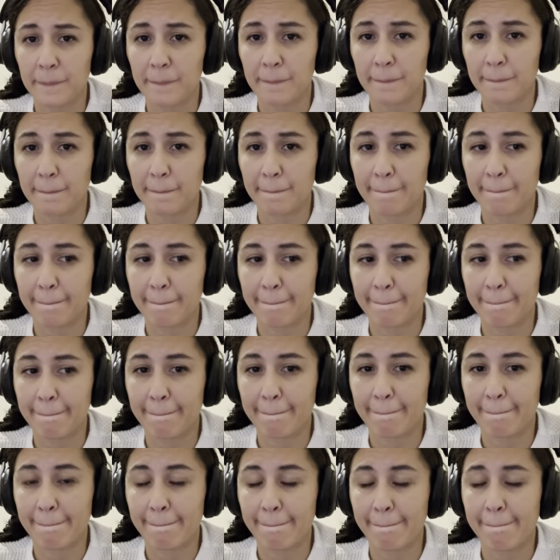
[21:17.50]

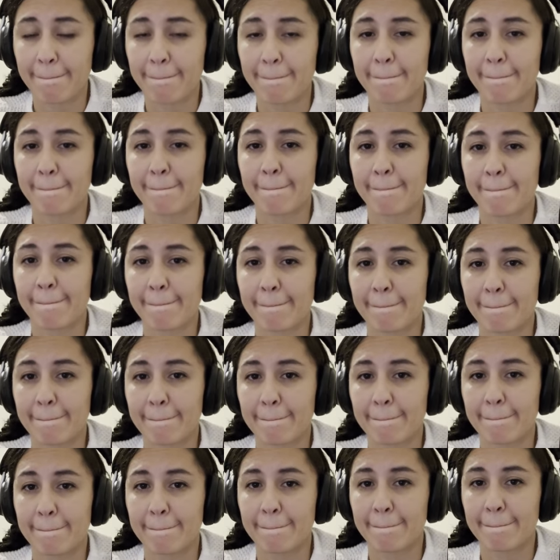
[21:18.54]

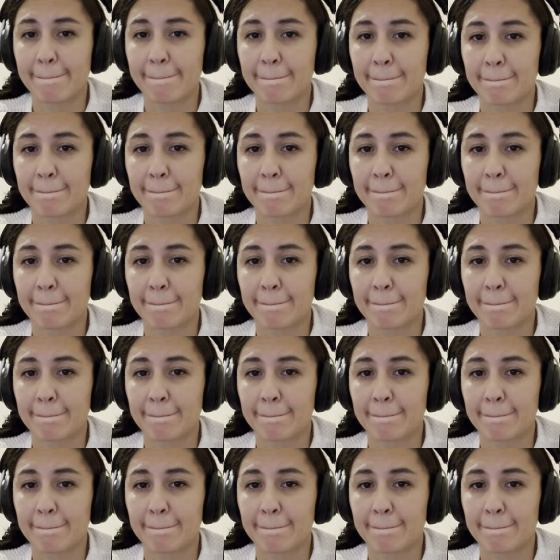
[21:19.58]
[no speech]